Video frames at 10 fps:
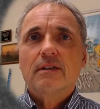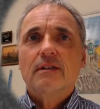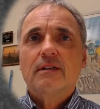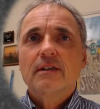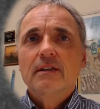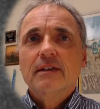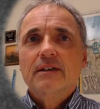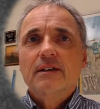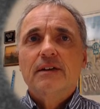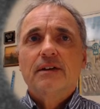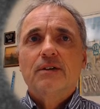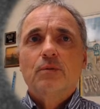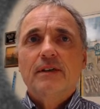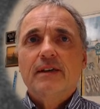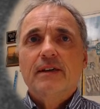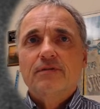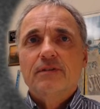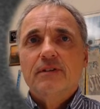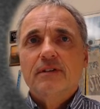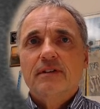carotid. We
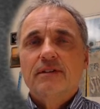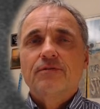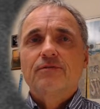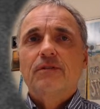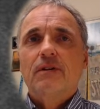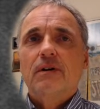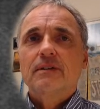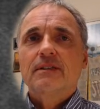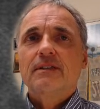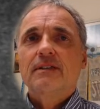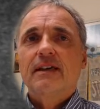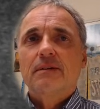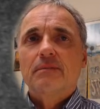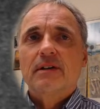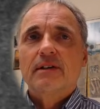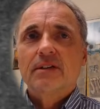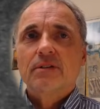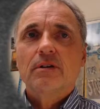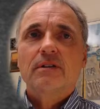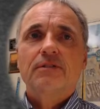have the 4D MR
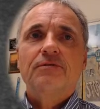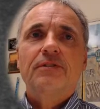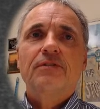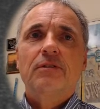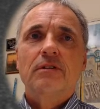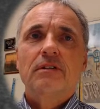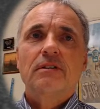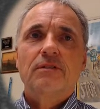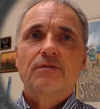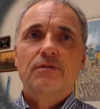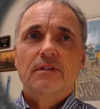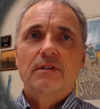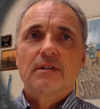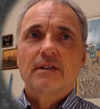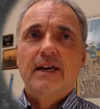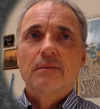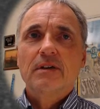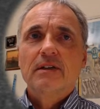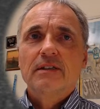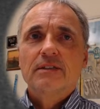angiography. 4D is for the
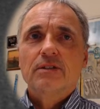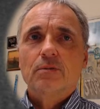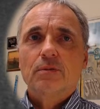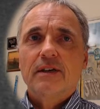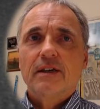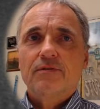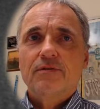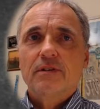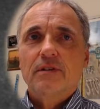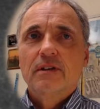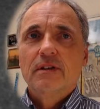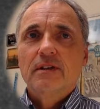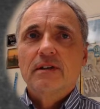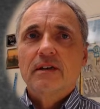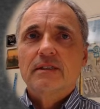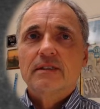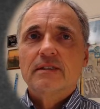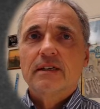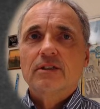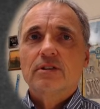time. So we have a
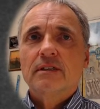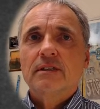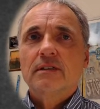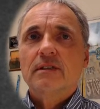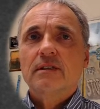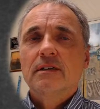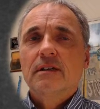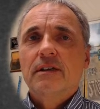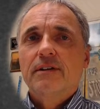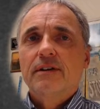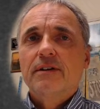contrast agent in the